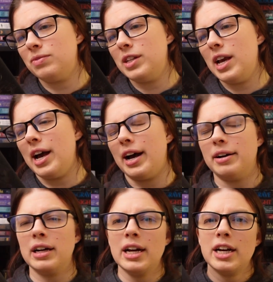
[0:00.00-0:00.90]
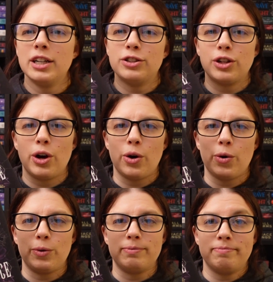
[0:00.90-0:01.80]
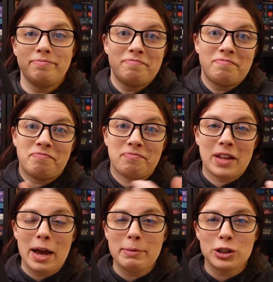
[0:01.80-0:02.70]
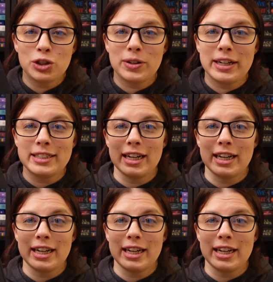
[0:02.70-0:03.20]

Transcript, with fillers: Yeah. So I'm intrigued.